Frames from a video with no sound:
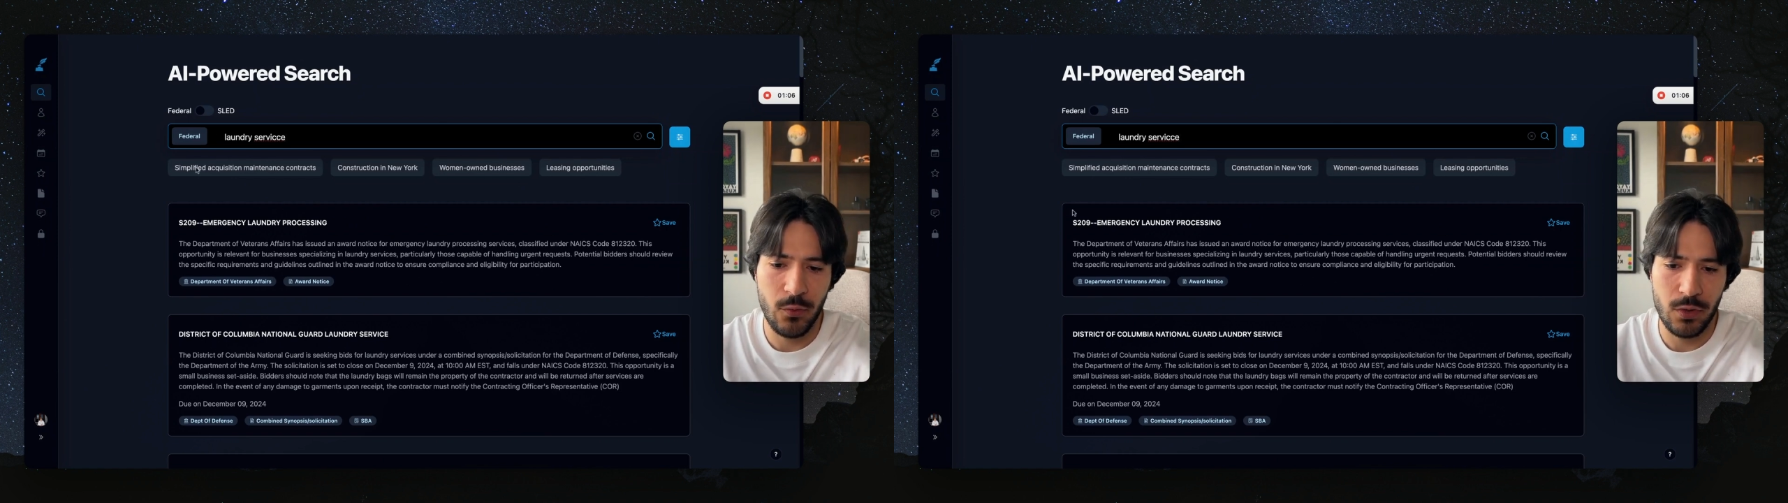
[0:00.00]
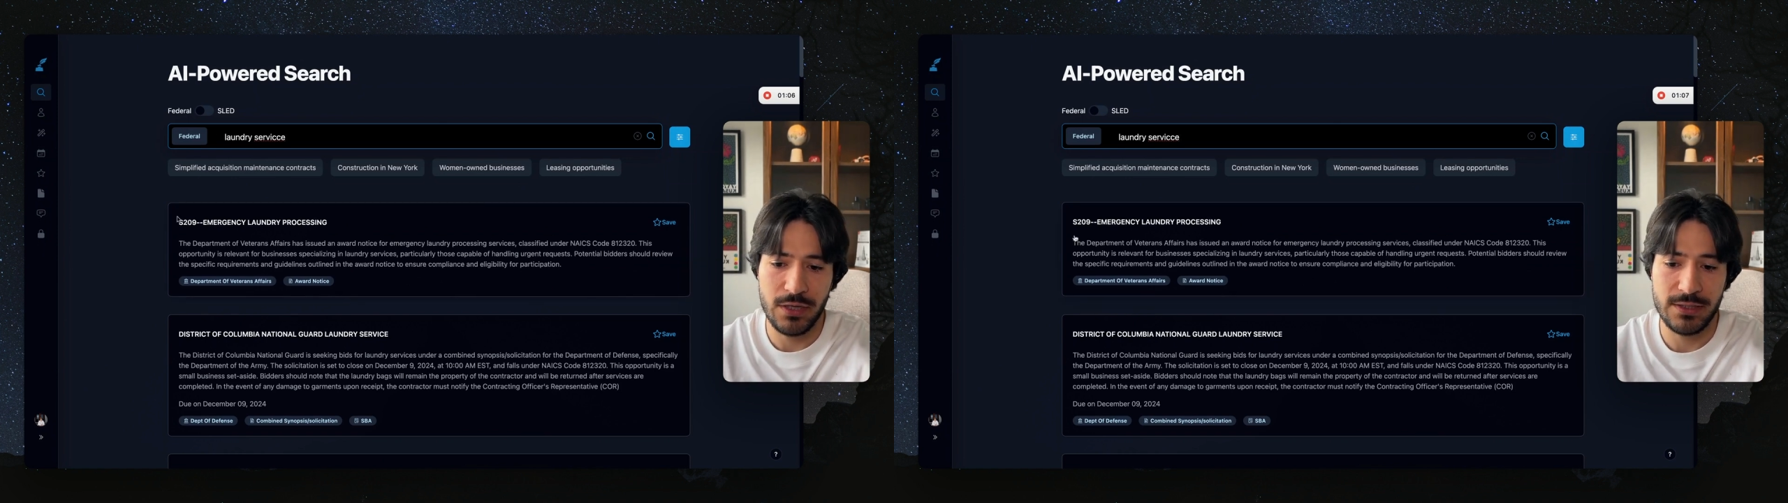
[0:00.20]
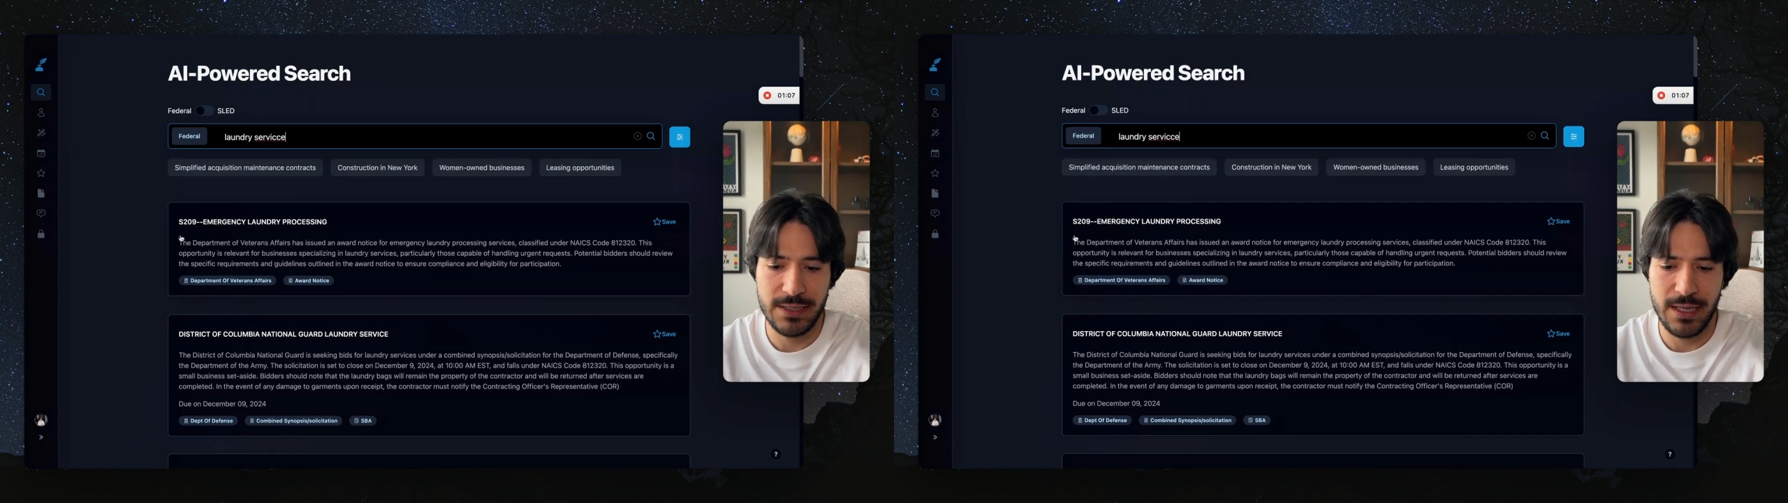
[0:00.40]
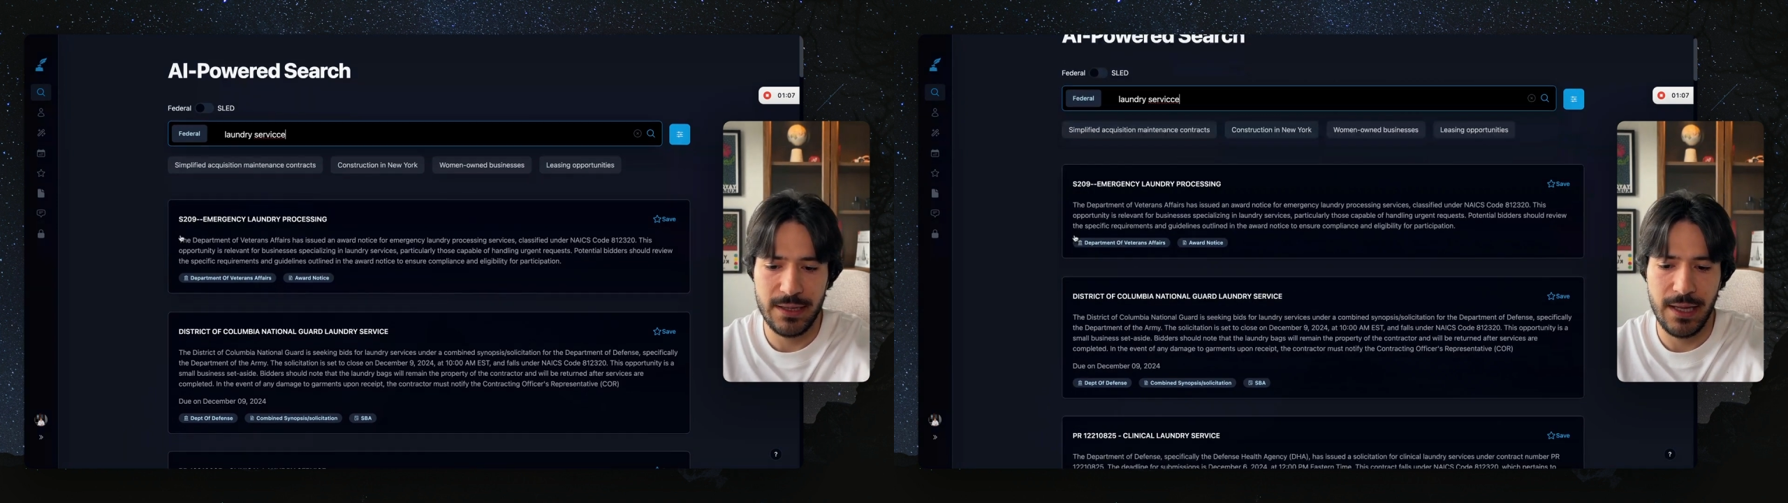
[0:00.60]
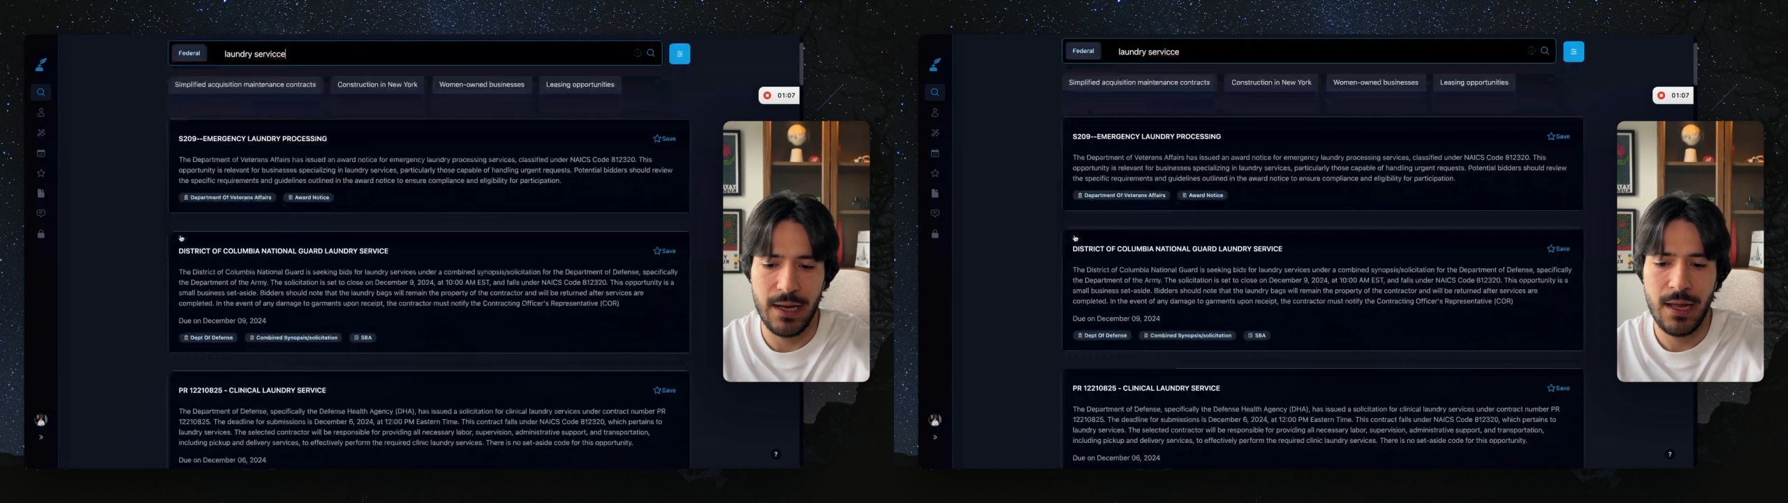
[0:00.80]
and it will
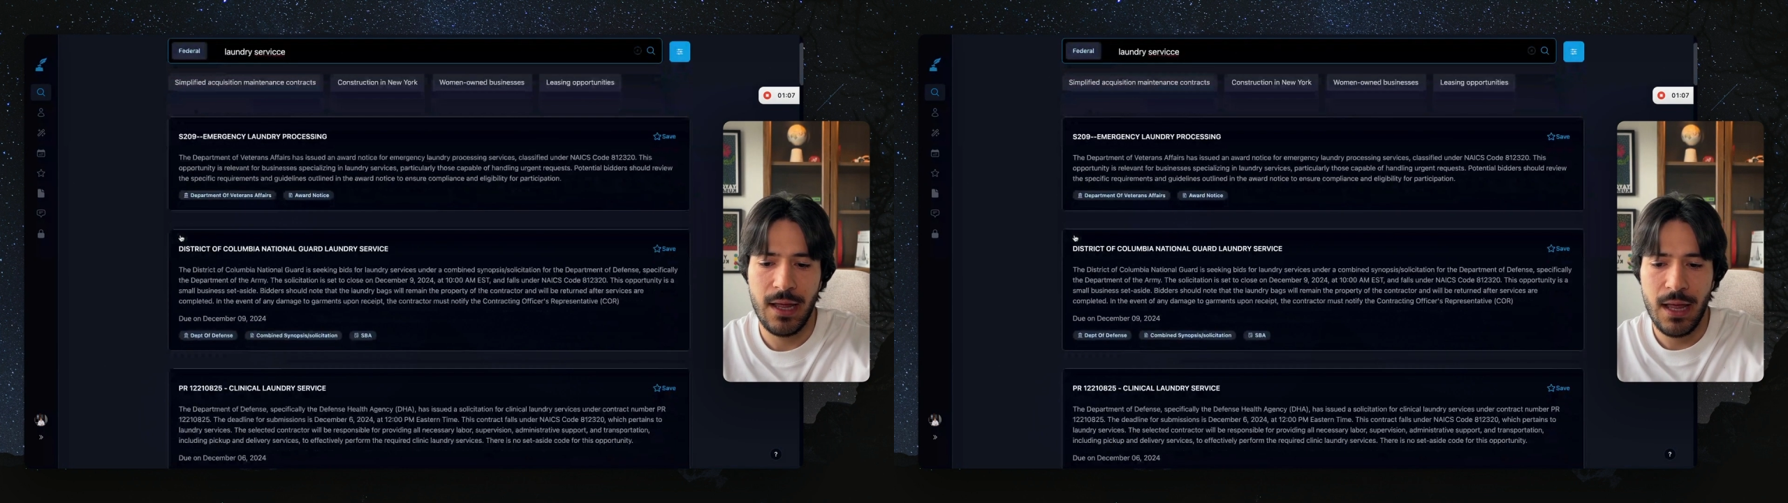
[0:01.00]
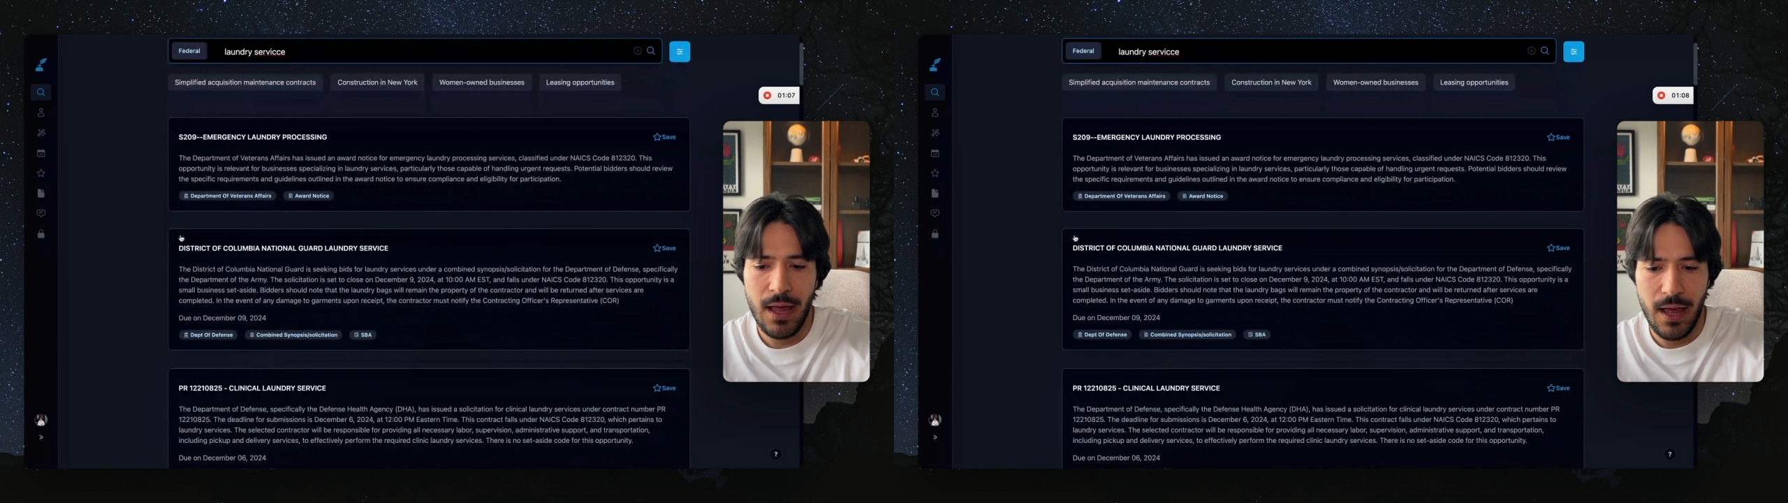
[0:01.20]
understand that.